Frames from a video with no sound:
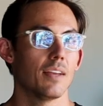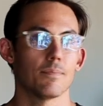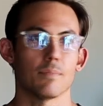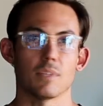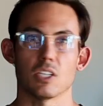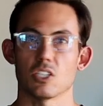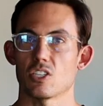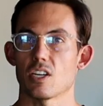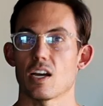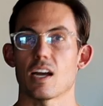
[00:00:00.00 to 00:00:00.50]

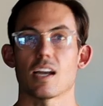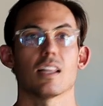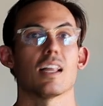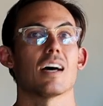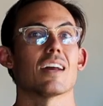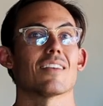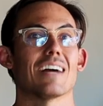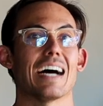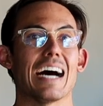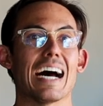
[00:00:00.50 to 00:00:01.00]
there's not a
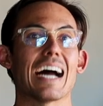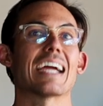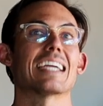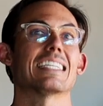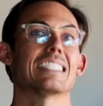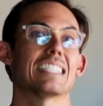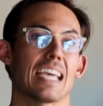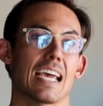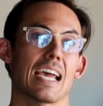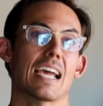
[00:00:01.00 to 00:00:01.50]
lot of high
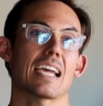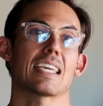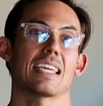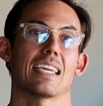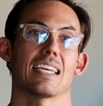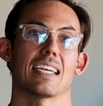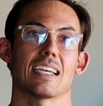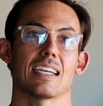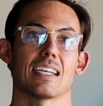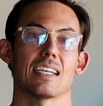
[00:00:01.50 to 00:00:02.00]
tech
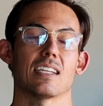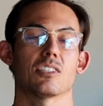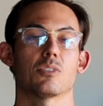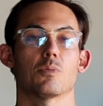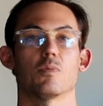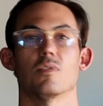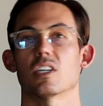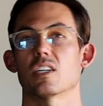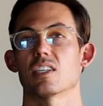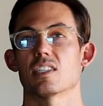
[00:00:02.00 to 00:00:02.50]
in it. It's
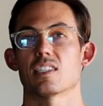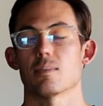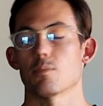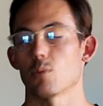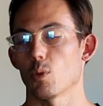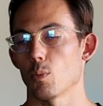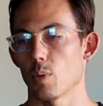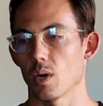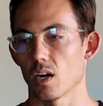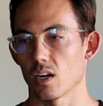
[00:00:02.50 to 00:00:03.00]
very
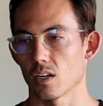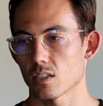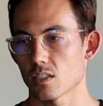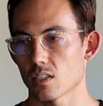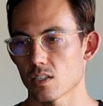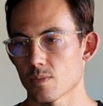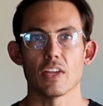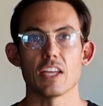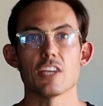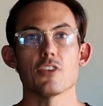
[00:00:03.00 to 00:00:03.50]
simple
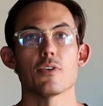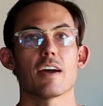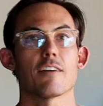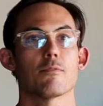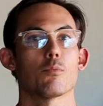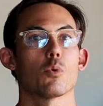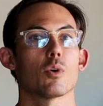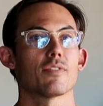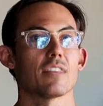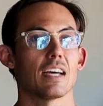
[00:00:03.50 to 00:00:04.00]
parts. Then you
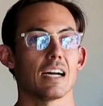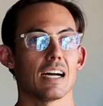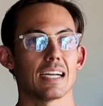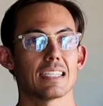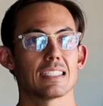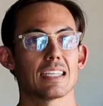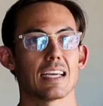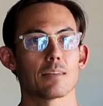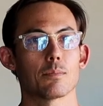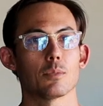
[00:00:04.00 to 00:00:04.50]
have more of the
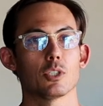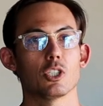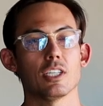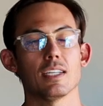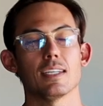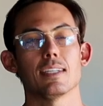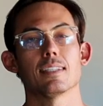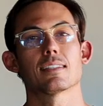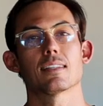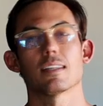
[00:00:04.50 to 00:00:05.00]
high-tech
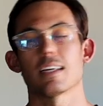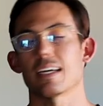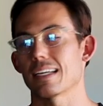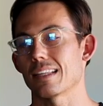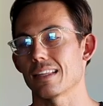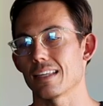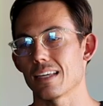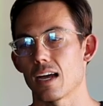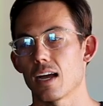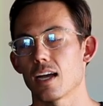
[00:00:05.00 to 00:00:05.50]
machines
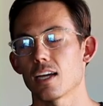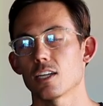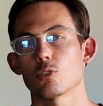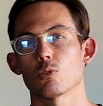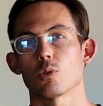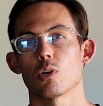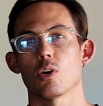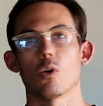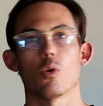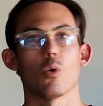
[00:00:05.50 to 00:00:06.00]
like the
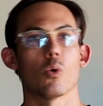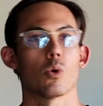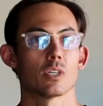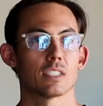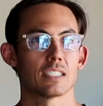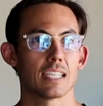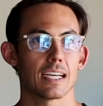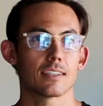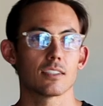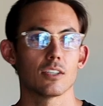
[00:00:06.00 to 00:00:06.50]
Hydro or
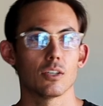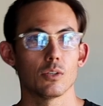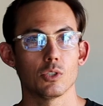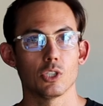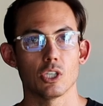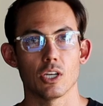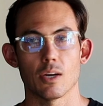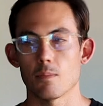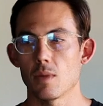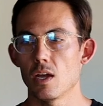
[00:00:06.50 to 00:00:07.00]
Techno
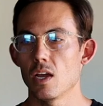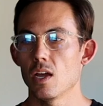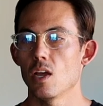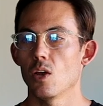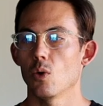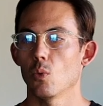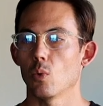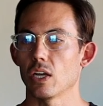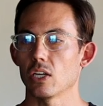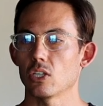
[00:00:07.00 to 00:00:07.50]
Gym,
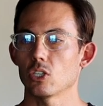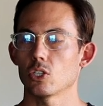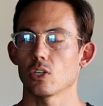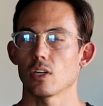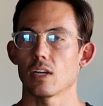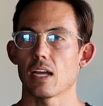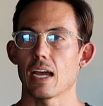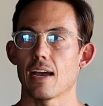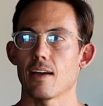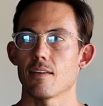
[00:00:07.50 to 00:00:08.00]
which
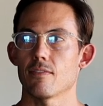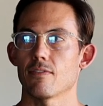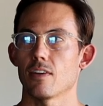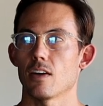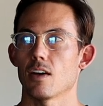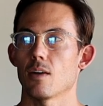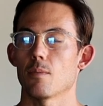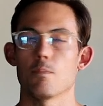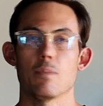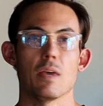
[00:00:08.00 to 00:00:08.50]
have
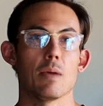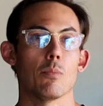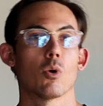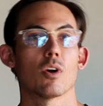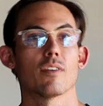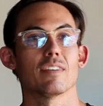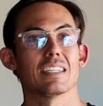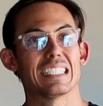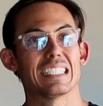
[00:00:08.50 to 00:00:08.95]
a bit more of a